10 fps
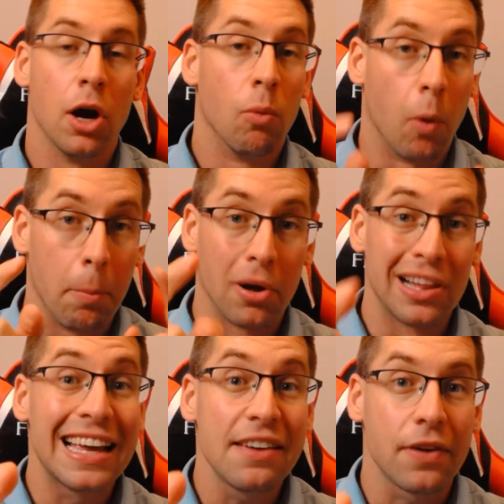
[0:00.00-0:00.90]
Well,
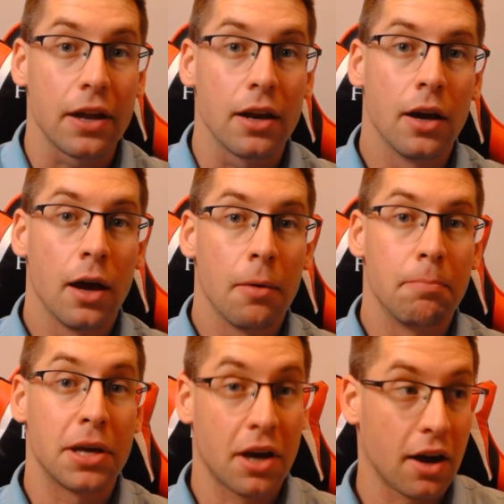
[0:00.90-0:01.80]
believe it,
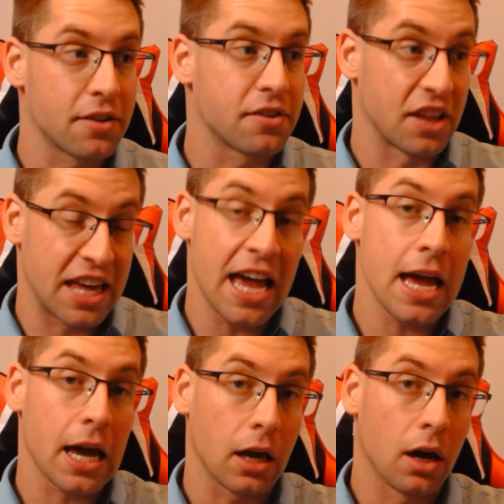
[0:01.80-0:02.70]
because the
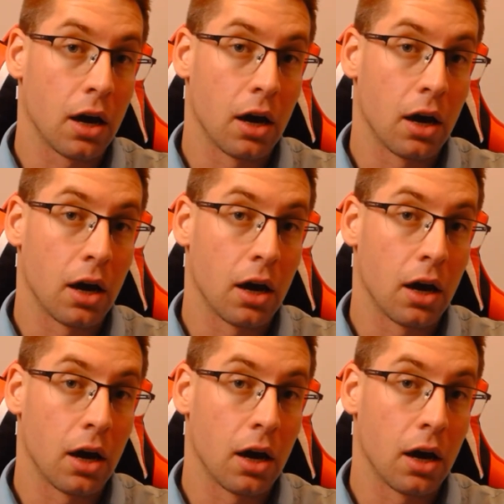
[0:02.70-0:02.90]
king,